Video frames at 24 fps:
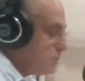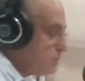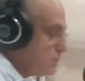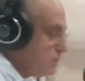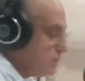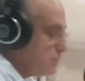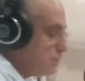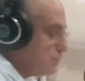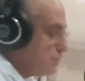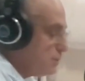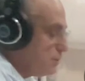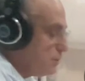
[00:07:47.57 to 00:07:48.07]

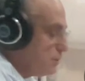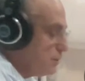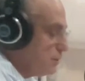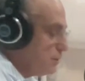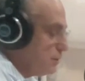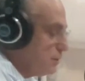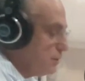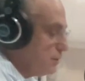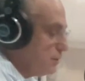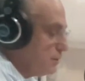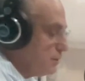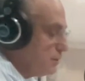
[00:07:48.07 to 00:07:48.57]
Joburg.
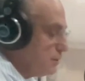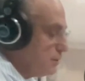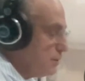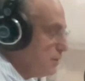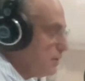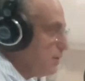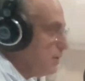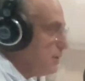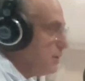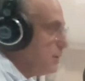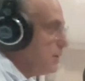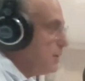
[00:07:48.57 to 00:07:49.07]

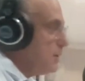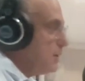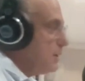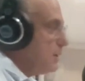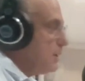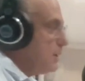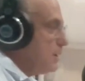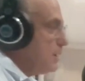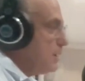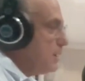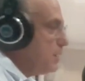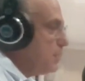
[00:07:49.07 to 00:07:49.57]

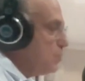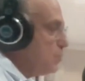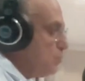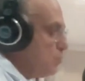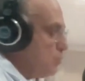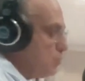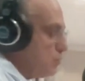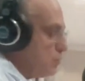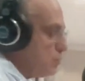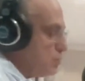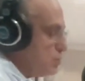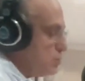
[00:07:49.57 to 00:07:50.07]
In
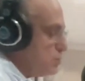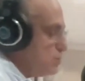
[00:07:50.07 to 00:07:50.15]
order to